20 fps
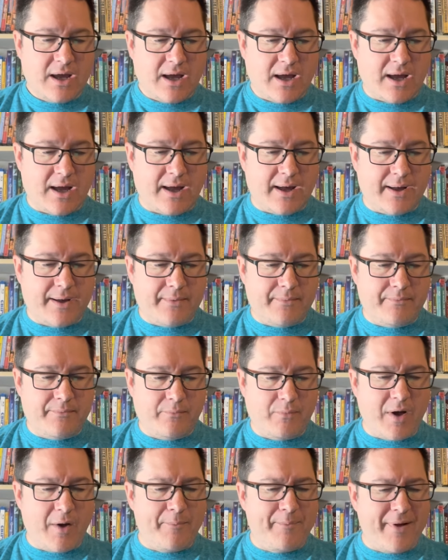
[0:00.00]
Um,
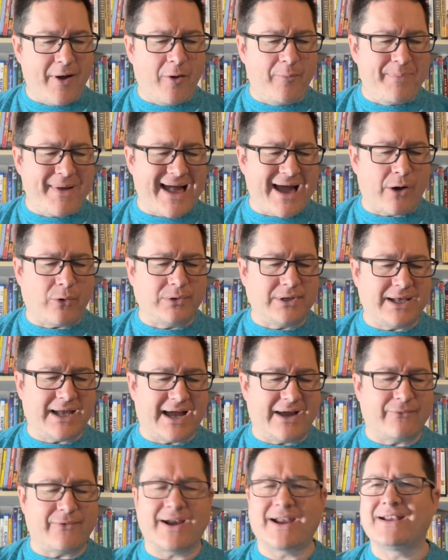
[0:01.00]
well, Bel Powley,
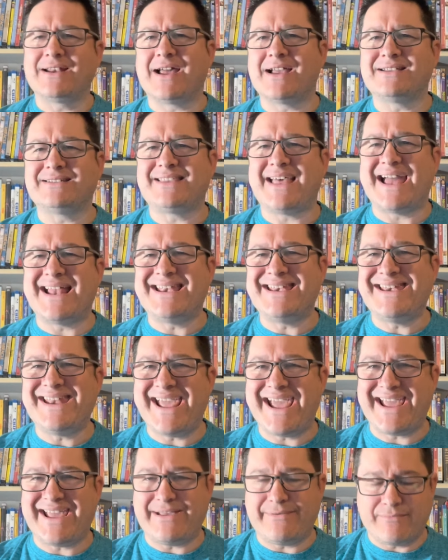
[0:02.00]
I recognize that
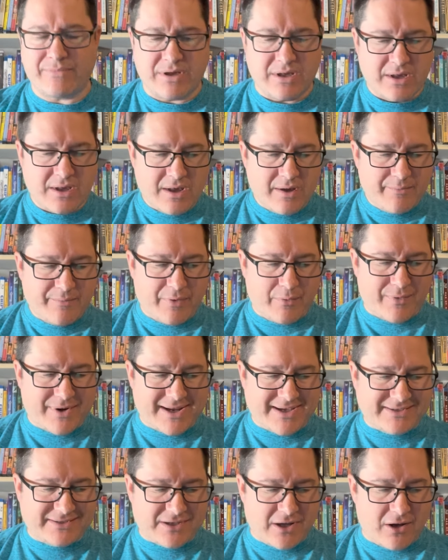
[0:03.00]
name, but when
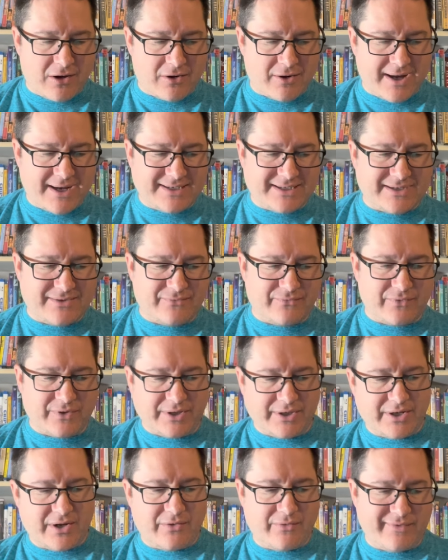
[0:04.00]
I saw her, I didn't
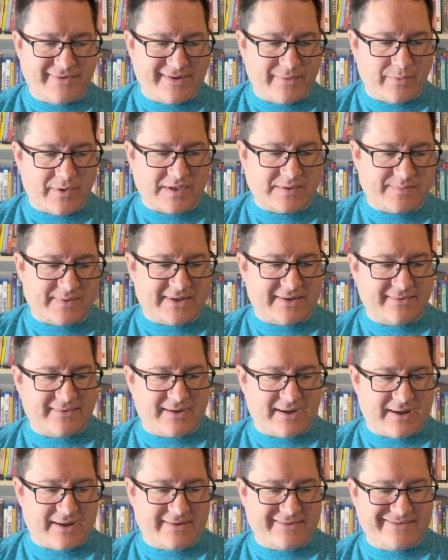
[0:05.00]
really know who she was. But
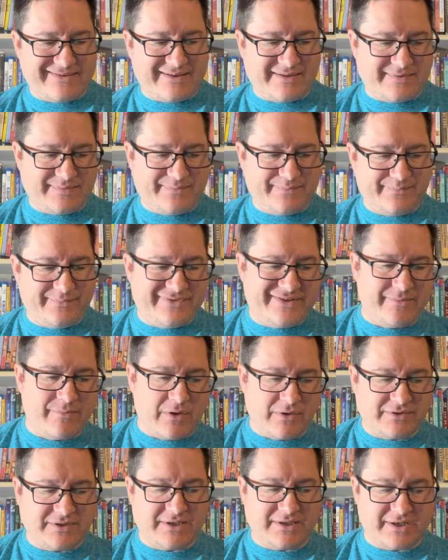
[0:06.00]
uh, she's she
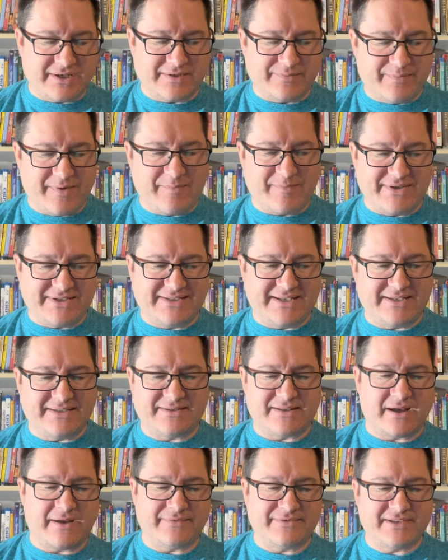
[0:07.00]
mostly does BBC
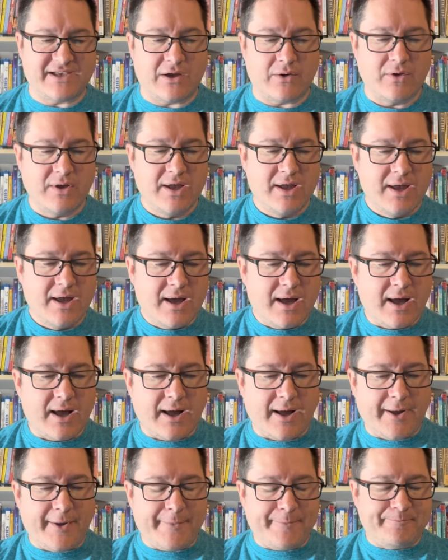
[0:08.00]
stuff. So,
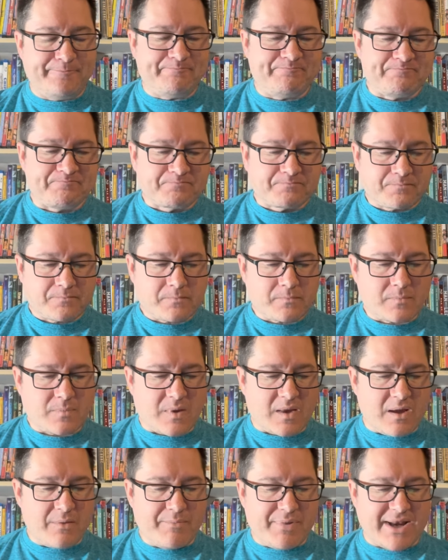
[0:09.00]
um,
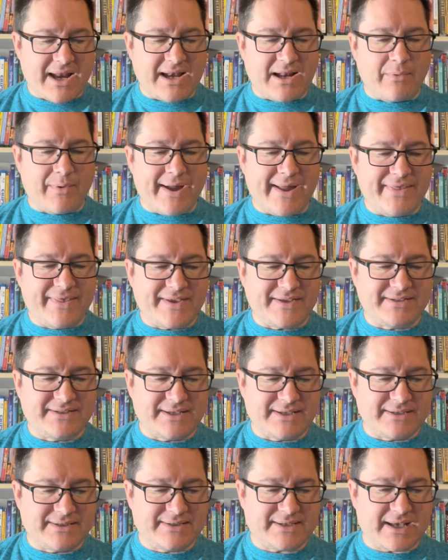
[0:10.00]
but anyway, this
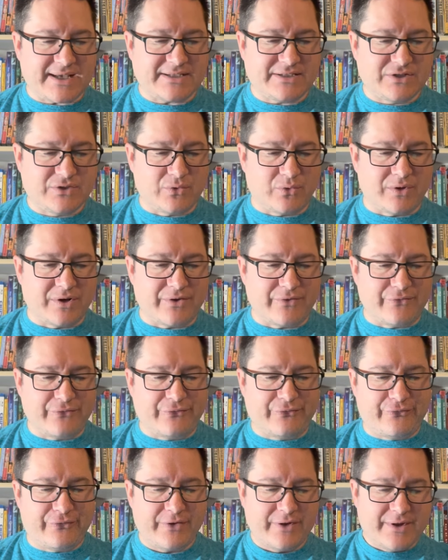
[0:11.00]
is uh, sort
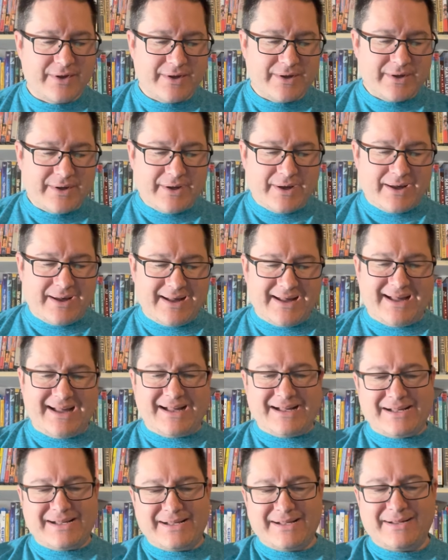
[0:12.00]
of
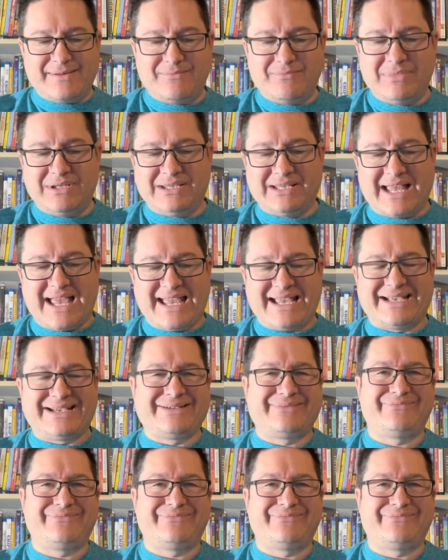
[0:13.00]
um, like.